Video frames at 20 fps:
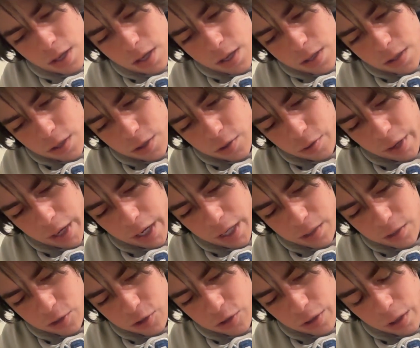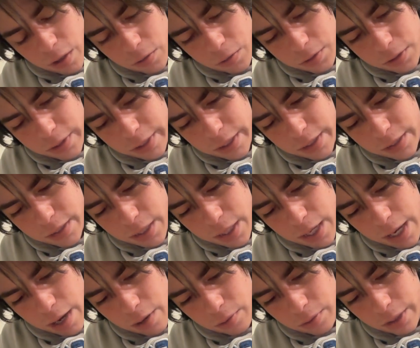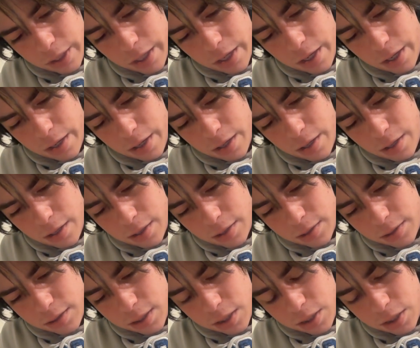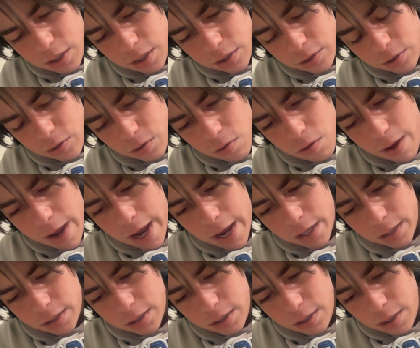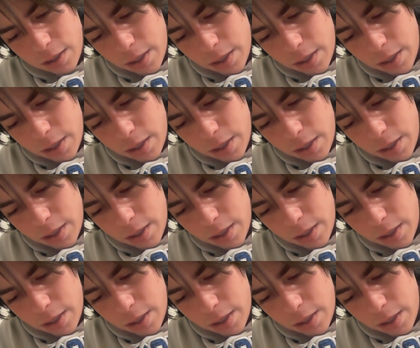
The great inner struggle seeks an outlet in such an external act.